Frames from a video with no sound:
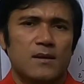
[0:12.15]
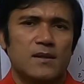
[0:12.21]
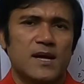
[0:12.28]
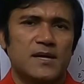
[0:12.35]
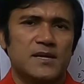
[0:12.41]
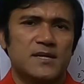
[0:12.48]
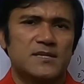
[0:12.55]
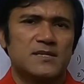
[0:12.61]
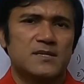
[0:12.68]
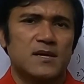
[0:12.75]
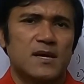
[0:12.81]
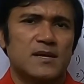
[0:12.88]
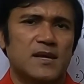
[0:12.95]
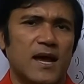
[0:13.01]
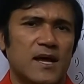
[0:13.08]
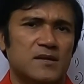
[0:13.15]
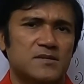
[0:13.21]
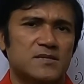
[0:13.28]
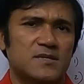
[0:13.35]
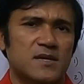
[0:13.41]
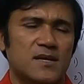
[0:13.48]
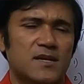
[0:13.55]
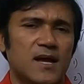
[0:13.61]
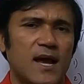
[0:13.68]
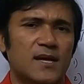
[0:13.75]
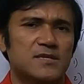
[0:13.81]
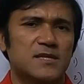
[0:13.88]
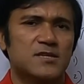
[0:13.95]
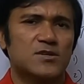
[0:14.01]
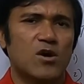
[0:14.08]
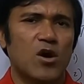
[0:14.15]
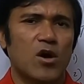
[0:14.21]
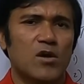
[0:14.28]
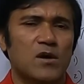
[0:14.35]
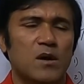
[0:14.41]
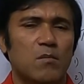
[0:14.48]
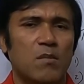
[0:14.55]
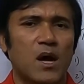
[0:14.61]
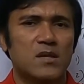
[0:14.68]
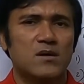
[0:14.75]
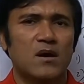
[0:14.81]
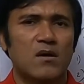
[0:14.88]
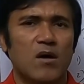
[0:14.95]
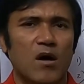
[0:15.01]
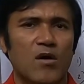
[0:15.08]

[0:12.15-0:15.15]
That is tense. Tense is called mother